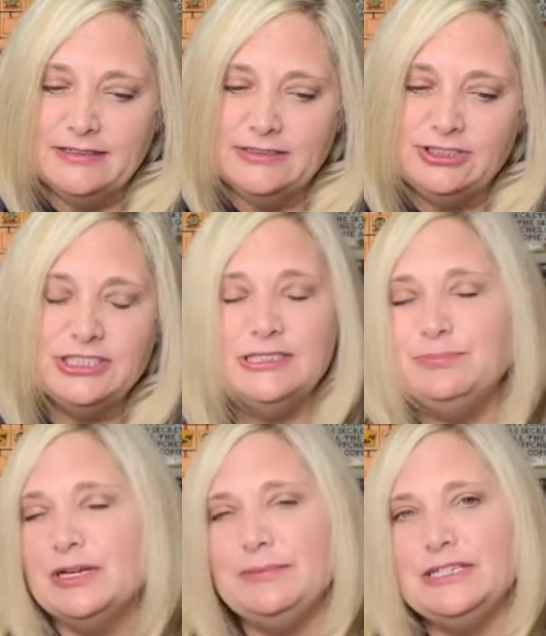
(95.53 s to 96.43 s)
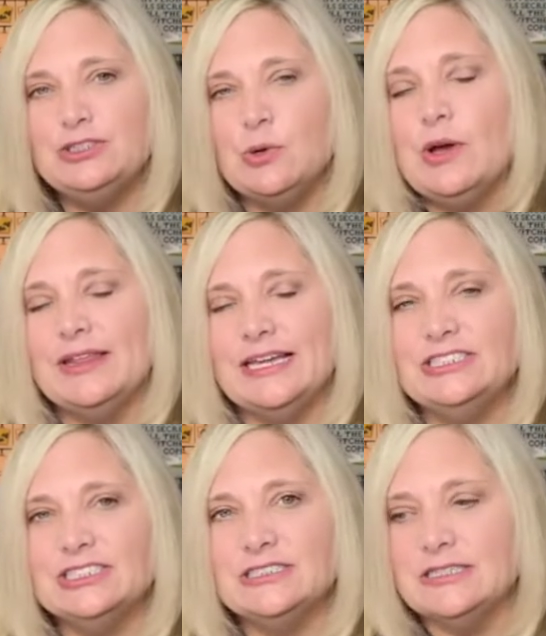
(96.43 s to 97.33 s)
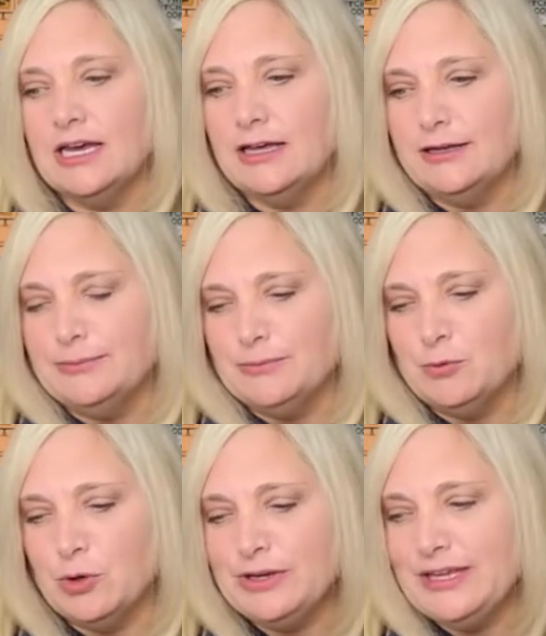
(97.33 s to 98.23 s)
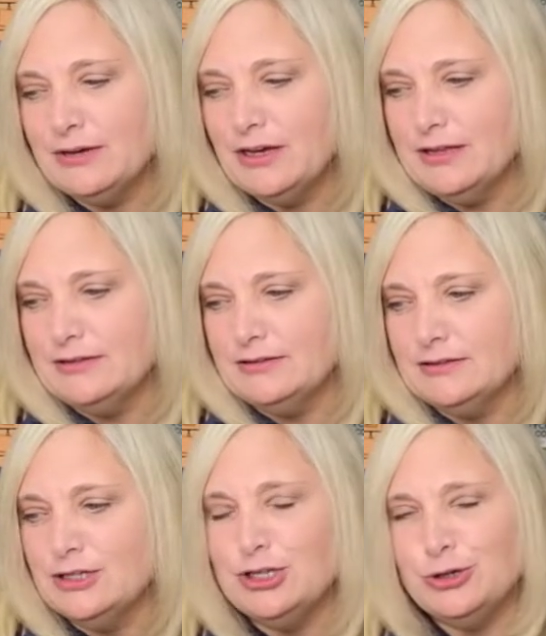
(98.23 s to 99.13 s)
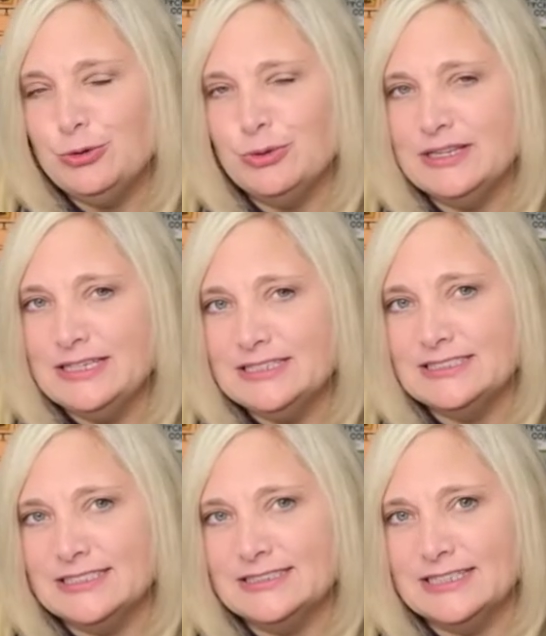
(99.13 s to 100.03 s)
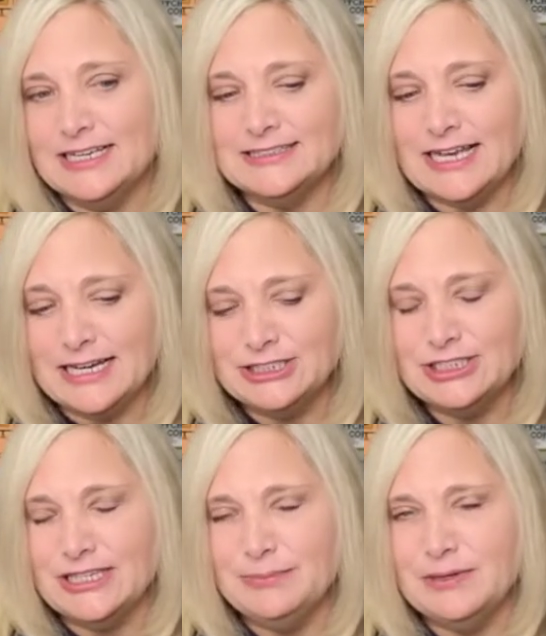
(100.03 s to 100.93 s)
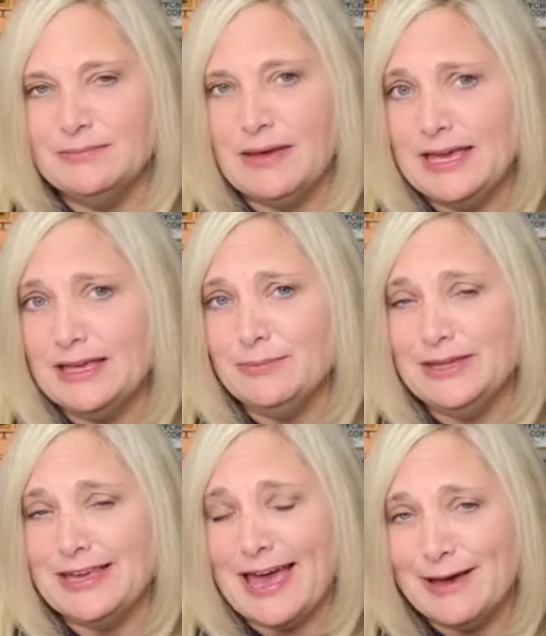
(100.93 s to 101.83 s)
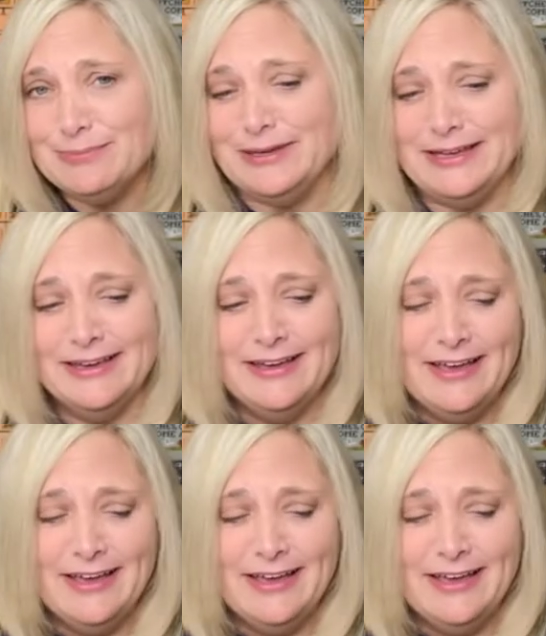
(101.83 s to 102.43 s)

just to bring me joy. They just um, working on new releases has actually been making me happy.